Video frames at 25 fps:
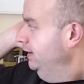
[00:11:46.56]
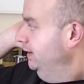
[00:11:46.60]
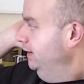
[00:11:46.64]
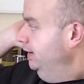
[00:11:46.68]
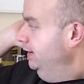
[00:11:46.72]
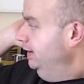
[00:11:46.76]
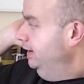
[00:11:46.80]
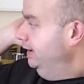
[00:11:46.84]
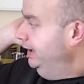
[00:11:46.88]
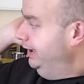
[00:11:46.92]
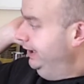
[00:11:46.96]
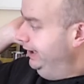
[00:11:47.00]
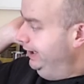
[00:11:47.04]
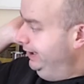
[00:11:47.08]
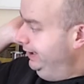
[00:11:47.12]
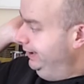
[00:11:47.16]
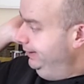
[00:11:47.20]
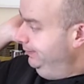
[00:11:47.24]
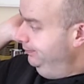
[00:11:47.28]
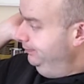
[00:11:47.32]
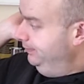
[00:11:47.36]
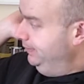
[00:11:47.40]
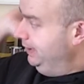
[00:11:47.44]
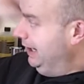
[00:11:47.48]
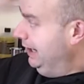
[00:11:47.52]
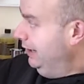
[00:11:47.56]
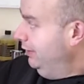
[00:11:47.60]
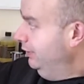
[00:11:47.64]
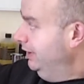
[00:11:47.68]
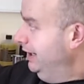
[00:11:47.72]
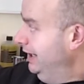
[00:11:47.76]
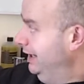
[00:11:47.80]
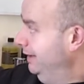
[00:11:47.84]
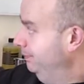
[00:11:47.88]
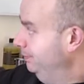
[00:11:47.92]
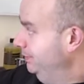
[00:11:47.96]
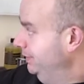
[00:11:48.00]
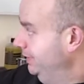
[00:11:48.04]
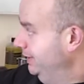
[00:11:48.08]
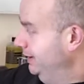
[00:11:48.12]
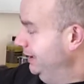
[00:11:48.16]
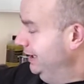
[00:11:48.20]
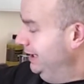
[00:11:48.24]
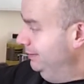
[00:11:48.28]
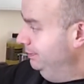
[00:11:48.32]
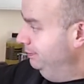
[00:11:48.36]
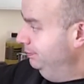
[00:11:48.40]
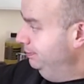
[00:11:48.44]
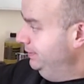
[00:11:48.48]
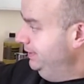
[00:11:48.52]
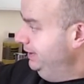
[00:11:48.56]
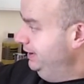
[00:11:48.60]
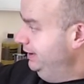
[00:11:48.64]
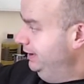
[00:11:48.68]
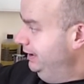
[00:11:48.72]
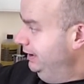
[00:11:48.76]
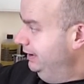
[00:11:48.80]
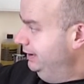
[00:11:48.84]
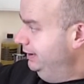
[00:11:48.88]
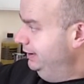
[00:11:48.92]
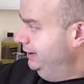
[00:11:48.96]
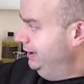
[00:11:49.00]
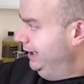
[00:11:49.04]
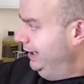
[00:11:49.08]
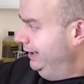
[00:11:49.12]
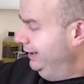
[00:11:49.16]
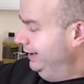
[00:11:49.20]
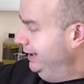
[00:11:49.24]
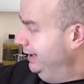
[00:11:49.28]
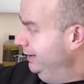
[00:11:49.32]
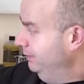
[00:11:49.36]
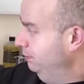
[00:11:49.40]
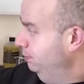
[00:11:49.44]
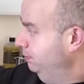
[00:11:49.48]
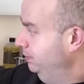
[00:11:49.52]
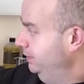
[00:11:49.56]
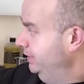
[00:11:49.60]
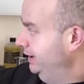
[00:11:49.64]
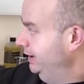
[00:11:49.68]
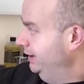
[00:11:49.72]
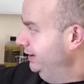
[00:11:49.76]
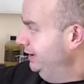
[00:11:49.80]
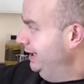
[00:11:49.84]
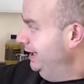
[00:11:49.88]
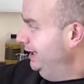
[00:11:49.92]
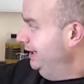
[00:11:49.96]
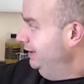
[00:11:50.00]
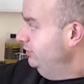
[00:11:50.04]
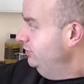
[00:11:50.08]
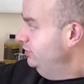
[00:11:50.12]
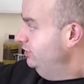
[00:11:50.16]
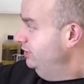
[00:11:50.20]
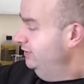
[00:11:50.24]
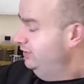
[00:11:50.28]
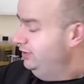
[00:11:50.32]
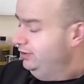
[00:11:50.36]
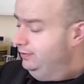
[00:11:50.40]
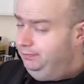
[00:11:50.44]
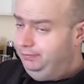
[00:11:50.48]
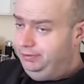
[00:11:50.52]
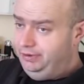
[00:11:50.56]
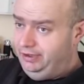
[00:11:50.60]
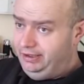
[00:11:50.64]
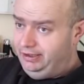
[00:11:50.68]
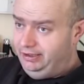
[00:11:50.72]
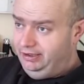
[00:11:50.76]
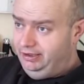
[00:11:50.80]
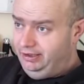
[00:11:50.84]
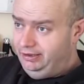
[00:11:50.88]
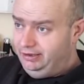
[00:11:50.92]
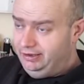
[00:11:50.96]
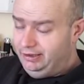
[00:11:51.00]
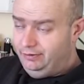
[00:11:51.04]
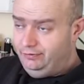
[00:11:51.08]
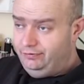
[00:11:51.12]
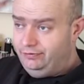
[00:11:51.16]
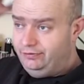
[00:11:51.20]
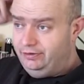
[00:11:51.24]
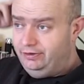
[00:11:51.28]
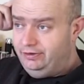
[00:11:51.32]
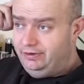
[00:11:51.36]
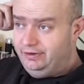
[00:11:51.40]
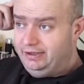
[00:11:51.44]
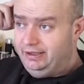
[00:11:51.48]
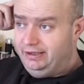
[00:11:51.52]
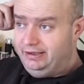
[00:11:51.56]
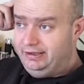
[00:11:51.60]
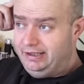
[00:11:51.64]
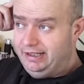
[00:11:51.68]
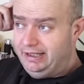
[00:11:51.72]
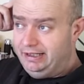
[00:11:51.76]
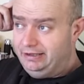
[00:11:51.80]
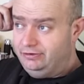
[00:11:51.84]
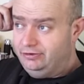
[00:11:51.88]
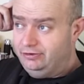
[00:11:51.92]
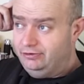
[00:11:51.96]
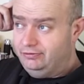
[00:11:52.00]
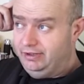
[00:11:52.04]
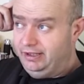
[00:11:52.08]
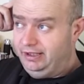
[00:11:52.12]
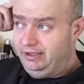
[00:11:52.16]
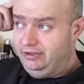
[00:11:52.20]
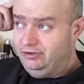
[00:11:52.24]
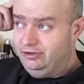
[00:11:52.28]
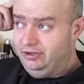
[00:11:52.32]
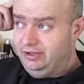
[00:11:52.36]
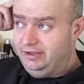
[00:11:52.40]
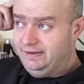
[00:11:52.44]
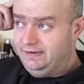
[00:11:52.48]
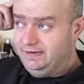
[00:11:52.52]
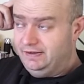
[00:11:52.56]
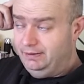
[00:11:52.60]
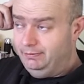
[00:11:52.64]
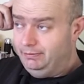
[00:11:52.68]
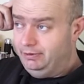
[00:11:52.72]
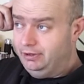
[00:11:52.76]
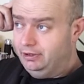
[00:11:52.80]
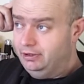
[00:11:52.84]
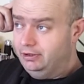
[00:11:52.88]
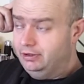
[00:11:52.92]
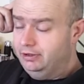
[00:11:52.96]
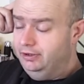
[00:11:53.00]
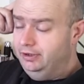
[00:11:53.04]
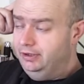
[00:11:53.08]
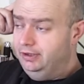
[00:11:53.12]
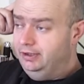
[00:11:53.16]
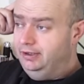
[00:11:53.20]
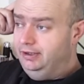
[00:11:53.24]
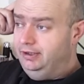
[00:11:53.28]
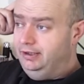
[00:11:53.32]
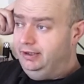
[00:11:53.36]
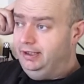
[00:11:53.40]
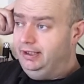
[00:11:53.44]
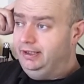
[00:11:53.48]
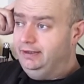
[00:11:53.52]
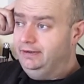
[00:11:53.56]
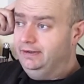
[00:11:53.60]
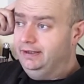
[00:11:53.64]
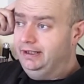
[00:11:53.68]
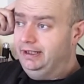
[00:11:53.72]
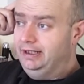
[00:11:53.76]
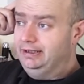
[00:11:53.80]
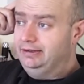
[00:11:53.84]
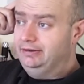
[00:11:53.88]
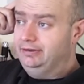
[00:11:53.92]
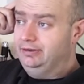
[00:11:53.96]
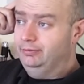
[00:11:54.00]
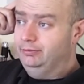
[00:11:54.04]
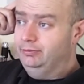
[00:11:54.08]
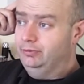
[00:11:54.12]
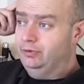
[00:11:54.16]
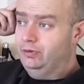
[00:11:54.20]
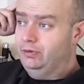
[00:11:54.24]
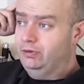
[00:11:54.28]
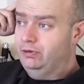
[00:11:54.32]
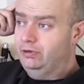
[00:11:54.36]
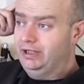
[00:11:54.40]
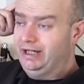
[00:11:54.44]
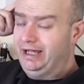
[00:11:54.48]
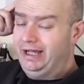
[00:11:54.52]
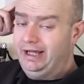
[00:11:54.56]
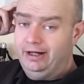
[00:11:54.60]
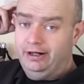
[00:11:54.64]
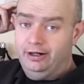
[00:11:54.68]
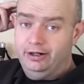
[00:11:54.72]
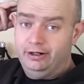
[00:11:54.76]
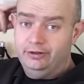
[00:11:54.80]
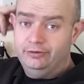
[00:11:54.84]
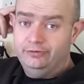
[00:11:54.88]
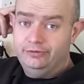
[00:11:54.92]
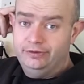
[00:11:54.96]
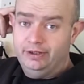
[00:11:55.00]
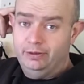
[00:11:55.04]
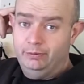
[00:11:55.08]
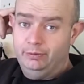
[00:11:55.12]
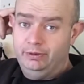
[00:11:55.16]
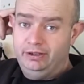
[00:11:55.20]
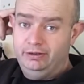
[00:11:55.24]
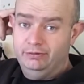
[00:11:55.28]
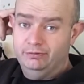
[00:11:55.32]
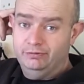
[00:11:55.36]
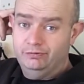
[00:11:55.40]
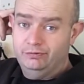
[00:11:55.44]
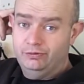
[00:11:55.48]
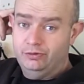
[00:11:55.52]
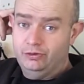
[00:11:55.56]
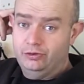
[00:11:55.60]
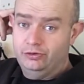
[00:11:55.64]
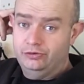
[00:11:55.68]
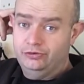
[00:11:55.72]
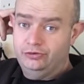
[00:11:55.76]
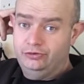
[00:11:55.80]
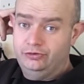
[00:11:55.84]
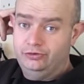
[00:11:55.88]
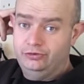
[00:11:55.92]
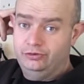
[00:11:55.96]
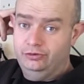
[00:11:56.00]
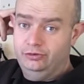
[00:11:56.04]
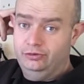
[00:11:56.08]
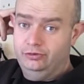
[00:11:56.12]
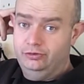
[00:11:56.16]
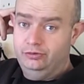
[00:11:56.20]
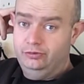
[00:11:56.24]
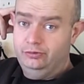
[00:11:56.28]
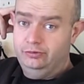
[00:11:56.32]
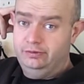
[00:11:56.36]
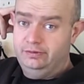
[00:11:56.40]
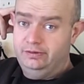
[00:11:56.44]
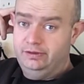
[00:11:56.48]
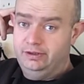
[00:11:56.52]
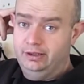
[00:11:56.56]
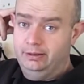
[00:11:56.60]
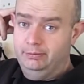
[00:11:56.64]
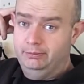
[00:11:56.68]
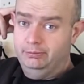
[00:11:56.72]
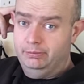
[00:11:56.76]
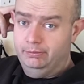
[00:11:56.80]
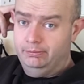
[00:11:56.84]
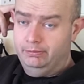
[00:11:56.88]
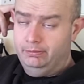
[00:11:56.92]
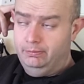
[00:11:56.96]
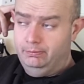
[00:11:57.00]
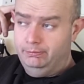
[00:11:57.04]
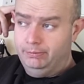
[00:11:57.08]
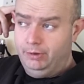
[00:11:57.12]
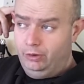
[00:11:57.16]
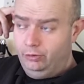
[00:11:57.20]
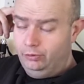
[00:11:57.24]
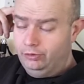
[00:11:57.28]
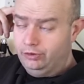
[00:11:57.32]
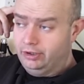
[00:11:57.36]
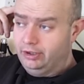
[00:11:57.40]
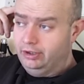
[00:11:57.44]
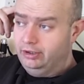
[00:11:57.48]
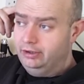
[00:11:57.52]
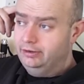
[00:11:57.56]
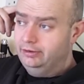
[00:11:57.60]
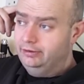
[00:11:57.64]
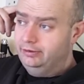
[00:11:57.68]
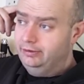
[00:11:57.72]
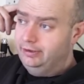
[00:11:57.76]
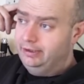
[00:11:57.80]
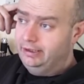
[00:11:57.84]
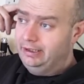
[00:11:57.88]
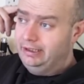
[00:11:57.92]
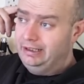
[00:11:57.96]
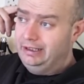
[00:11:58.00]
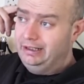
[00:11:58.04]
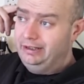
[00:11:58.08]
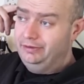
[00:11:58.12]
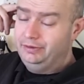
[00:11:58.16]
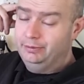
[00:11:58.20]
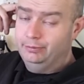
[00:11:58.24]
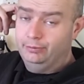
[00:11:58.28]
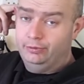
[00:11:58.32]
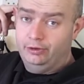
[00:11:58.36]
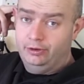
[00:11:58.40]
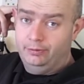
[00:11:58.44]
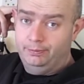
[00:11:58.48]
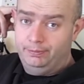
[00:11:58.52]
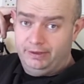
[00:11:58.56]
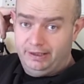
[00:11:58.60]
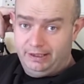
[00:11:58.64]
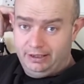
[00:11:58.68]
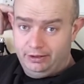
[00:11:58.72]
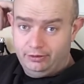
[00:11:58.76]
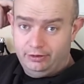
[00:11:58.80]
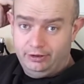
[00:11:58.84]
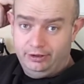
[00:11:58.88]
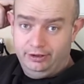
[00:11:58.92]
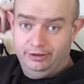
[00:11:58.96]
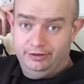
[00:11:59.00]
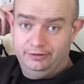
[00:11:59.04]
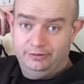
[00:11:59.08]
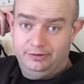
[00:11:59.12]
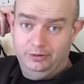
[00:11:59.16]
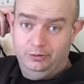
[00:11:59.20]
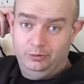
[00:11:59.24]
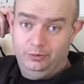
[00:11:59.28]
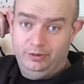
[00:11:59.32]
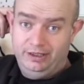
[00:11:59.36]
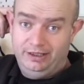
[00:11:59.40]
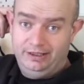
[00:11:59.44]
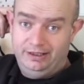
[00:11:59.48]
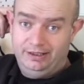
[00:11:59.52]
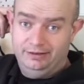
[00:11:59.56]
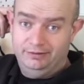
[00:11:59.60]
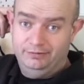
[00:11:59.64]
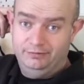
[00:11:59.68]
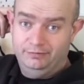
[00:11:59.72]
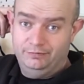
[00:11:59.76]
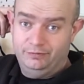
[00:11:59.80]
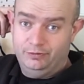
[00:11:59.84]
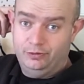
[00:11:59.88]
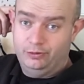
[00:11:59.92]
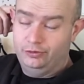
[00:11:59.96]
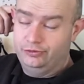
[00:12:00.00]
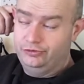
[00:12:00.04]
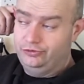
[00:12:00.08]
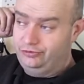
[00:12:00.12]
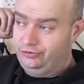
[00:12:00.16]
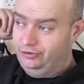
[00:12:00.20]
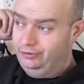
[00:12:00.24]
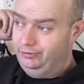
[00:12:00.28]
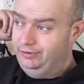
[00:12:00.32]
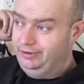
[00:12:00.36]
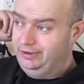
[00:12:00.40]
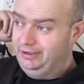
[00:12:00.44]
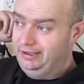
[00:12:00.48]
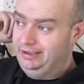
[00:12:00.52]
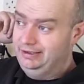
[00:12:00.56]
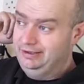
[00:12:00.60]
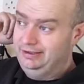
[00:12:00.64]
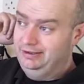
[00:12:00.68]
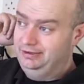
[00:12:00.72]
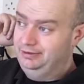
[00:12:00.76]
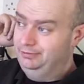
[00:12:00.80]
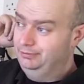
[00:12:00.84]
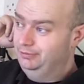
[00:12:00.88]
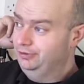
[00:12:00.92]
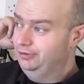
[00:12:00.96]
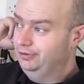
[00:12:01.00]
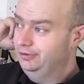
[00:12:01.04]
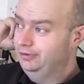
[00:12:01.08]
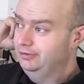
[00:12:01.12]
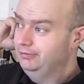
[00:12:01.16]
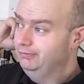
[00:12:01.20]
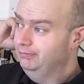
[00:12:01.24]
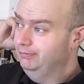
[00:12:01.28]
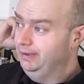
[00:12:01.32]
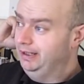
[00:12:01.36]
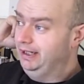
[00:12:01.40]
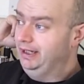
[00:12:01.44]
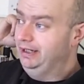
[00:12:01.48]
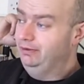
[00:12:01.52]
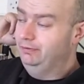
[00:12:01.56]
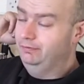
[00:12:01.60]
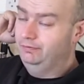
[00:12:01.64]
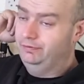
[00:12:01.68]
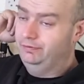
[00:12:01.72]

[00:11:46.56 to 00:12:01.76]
Our application is completely different, and yet strangely similar, in that the more air that we can force through the motor, the more power that we can force through it, hence the more bang for